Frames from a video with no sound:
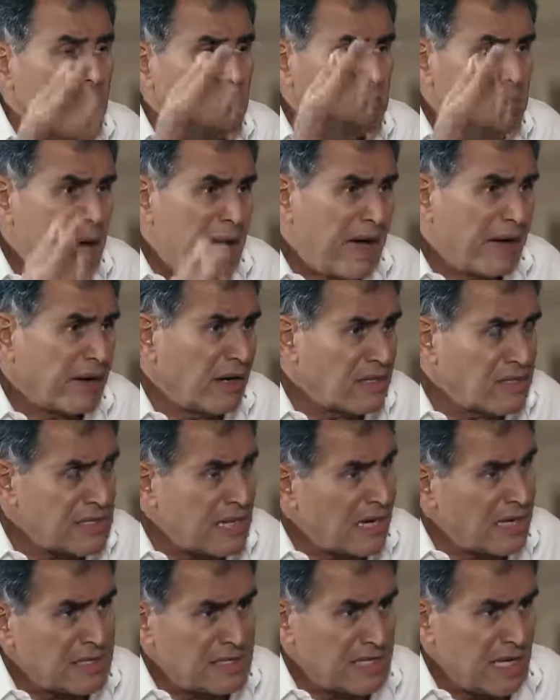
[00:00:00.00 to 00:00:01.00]
Miners
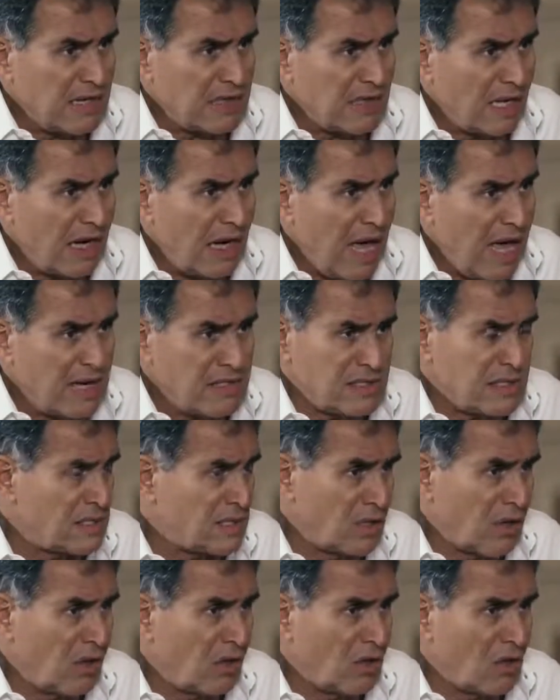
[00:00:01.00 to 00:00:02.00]
are centralized, it's
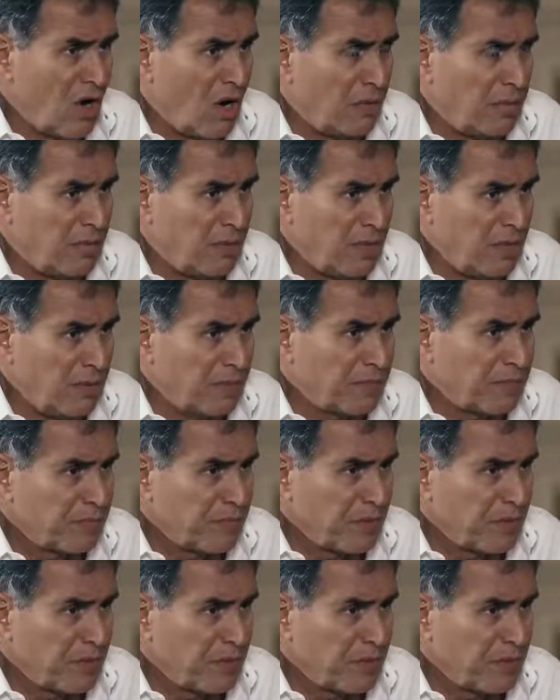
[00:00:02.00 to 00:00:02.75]
an oligopoly.